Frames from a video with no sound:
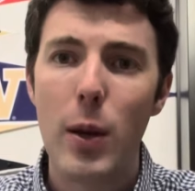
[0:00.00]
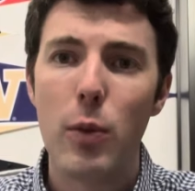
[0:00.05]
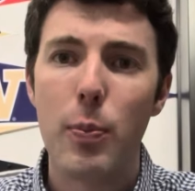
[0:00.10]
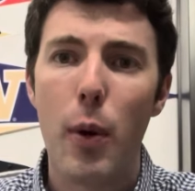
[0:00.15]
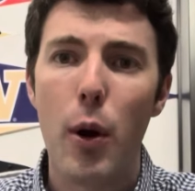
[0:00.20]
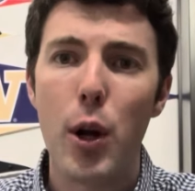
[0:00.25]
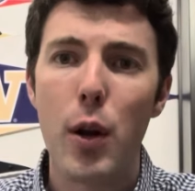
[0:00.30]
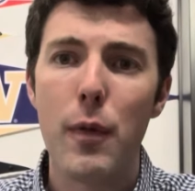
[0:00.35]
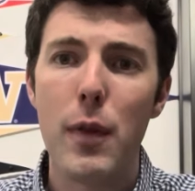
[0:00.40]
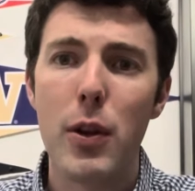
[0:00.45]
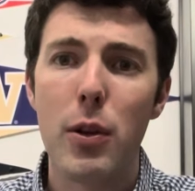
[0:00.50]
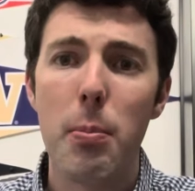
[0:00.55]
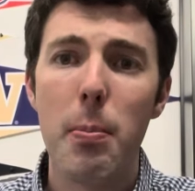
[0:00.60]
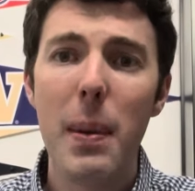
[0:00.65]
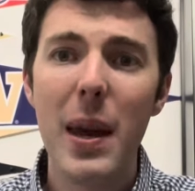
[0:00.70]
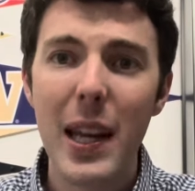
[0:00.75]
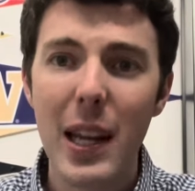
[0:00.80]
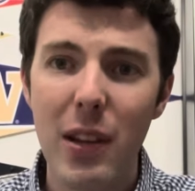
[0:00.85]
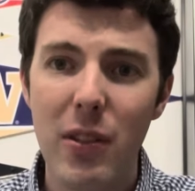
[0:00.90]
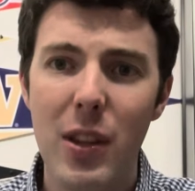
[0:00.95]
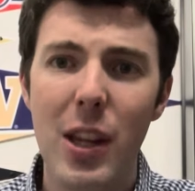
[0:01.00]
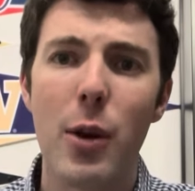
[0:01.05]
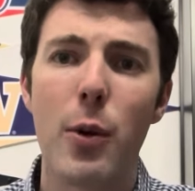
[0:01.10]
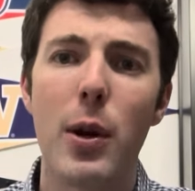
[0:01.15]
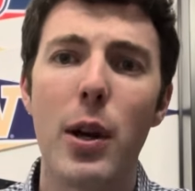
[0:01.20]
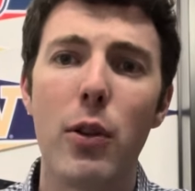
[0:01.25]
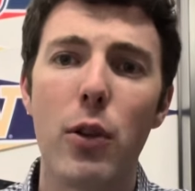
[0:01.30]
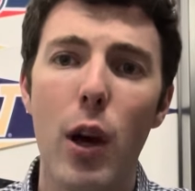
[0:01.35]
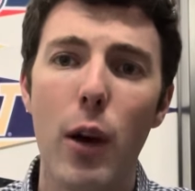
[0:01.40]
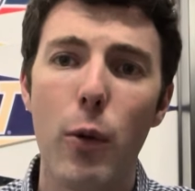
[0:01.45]
part of this
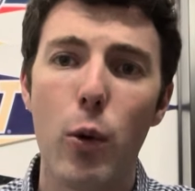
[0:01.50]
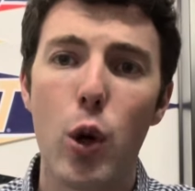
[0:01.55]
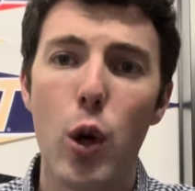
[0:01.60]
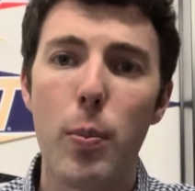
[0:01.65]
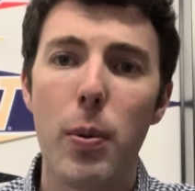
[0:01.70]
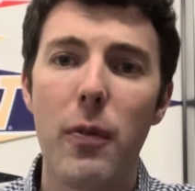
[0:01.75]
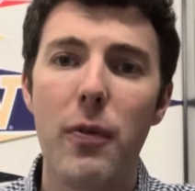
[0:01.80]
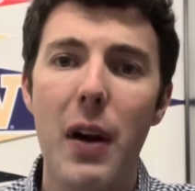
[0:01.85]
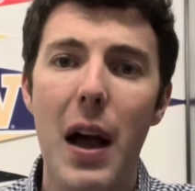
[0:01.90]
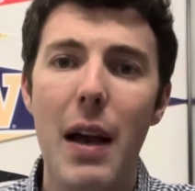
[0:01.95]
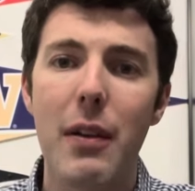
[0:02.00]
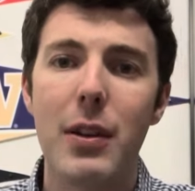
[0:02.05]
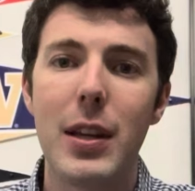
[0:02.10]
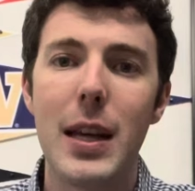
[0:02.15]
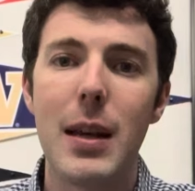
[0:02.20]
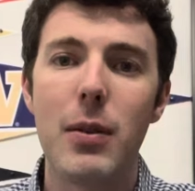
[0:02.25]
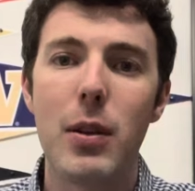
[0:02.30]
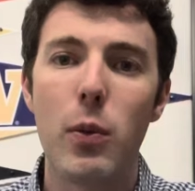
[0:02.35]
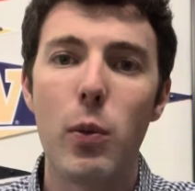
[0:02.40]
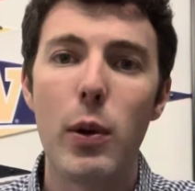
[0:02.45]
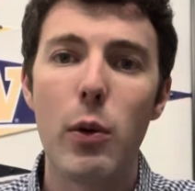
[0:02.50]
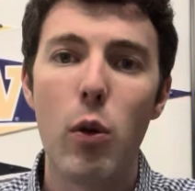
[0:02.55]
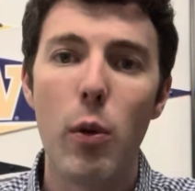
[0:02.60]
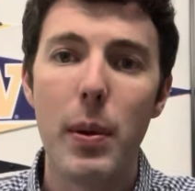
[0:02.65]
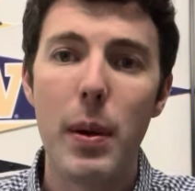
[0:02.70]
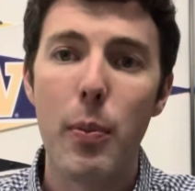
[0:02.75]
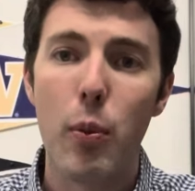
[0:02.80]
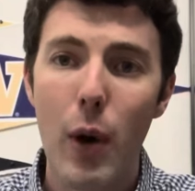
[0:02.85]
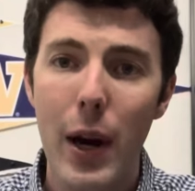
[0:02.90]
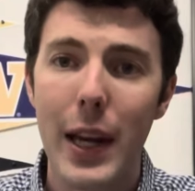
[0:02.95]
mini-series of Group of Five teams that we will be
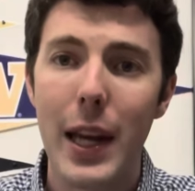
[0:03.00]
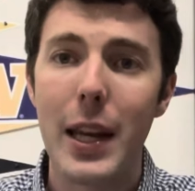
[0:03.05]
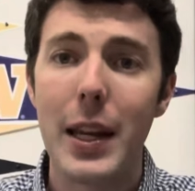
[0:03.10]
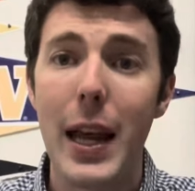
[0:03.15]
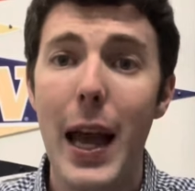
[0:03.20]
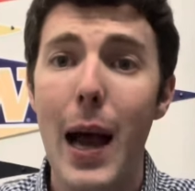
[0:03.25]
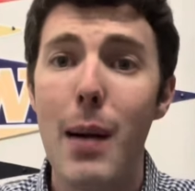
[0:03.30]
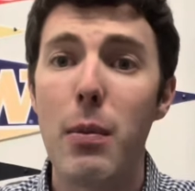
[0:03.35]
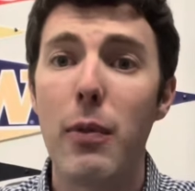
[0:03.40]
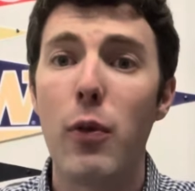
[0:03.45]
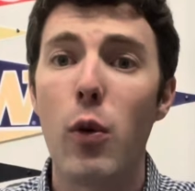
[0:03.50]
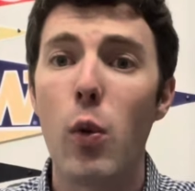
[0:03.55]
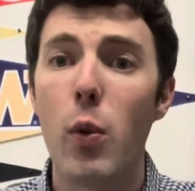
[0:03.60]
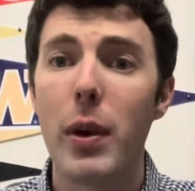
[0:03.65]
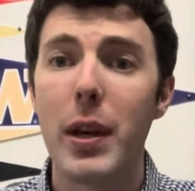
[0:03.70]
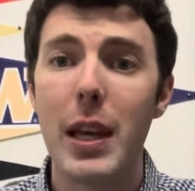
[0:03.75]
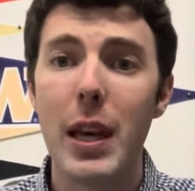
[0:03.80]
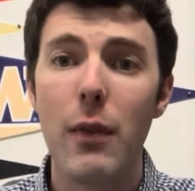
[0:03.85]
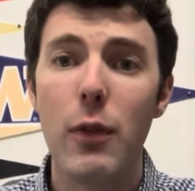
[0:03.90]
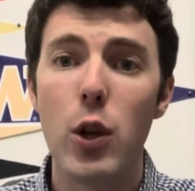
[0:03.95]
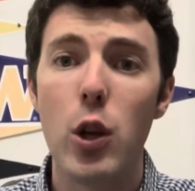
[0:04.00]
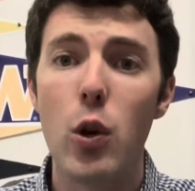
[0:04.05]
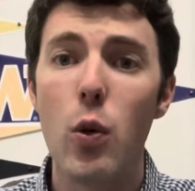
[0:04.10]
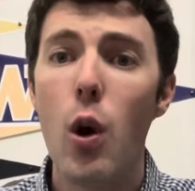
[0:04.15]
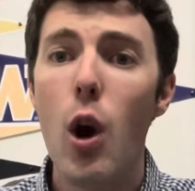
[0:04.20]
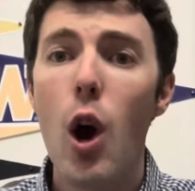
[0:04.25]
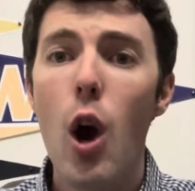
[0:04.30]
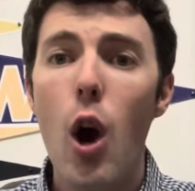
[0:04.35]
breaking down before we give you